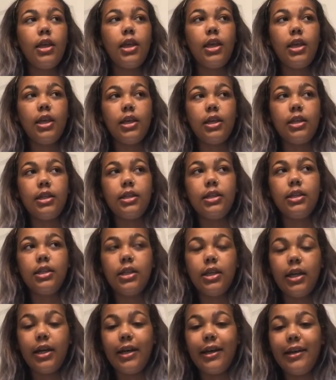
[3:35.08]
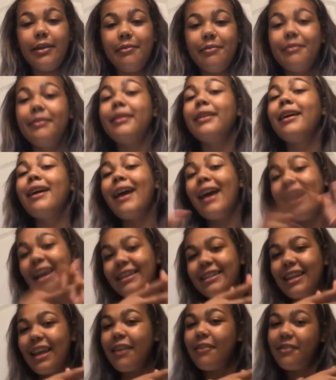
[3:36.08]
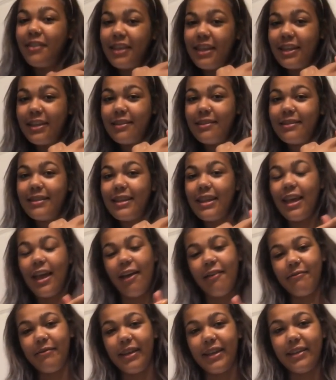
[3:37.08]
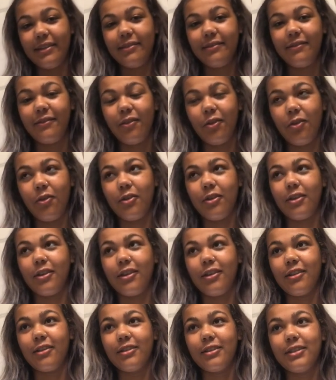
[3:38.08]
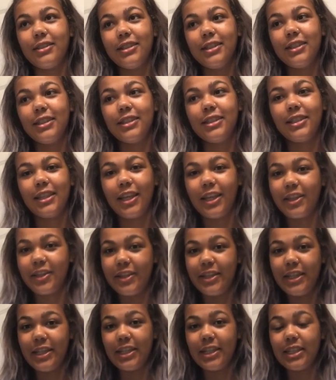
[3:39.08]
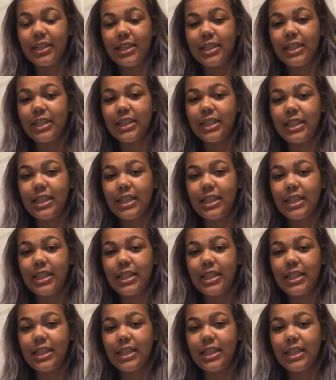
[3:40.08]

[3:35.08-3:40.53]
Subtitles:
And I'm hashtag vegan, have been for like 3 years.